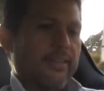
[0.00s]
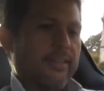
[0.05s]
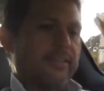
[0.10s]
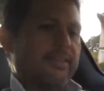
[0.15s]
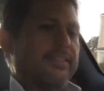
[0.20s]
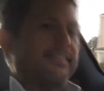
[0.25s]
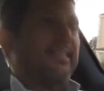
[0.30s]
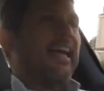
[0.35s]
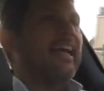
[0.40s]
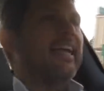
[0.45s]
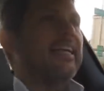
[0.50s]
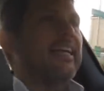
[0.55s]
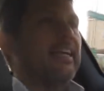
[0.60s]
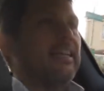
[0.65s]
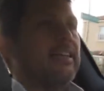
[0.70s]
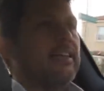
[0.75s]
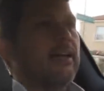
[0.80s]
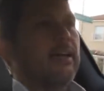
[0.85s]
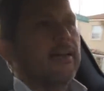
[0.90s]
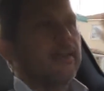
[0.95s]
The
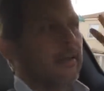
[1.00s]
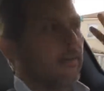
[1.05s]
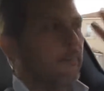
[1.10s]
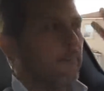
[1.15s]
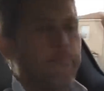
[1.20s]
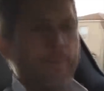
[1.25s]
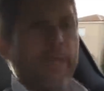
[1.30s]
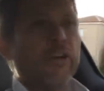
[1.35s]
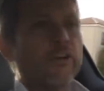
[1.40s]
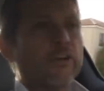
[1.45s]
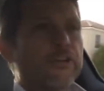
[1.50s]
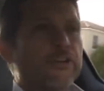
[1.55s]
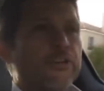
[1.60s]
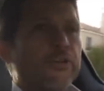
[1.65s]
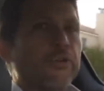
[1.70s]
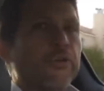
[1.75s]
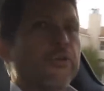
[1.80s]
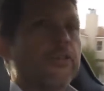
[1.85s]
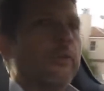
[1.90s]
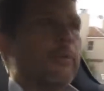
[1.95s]
second bitter
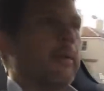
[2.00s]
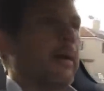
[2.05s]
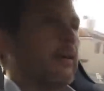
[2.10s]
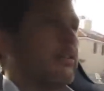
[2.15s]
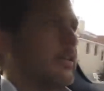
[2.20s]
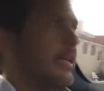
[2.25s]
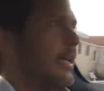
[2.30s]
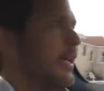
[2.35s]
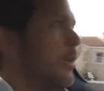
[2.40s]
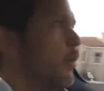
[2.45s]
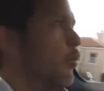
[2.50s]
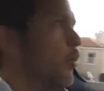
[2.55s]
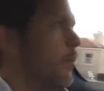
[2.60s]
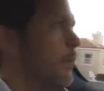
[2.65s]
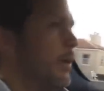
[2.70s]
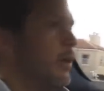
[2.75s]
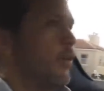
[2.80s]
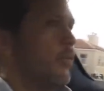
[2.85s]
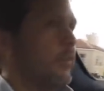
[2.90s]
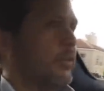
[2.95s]
truth about dating a
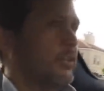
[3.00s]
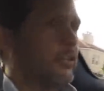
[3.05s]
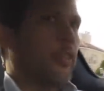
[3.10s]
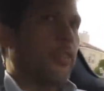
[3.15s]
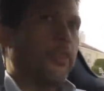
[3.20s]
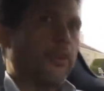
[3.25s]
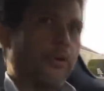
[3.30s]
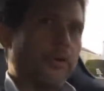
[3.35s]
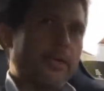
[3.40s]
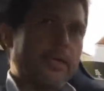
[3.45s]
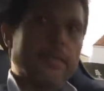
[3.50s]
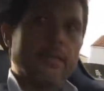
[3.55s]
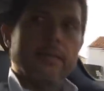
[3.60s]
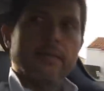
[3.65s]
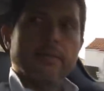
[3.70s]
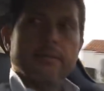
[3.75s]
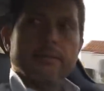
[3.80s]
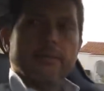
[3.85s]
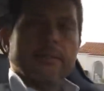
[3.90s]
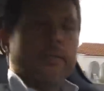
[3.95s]
woman over 30
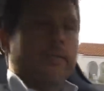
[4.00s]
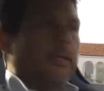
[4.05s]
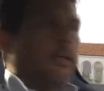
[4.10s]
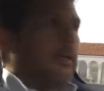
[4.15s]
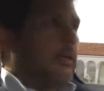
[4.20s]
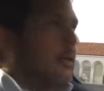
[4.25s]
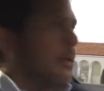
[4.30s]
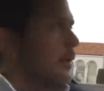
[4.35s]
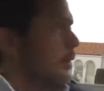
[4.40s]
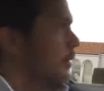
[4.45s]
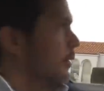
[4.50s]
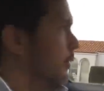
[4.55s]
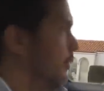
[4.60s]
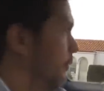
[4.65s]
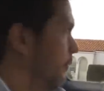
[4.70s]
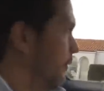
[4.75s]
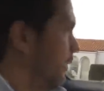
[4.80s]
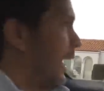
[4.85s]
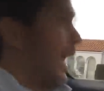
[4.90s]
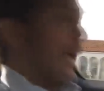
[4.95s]

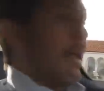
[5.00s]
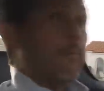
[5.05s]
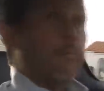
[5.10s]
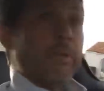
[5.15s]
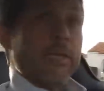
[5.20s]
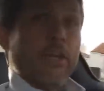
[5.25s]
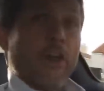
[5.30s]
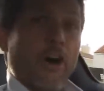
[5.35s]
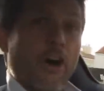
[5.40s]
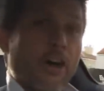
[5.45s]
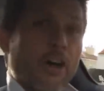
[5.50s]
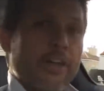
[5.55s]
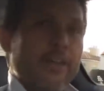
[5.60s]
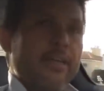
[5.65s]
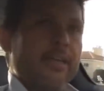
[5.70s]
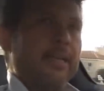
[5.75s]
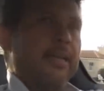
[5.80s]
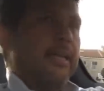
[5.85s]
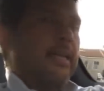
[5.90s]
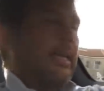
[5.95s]
and beyond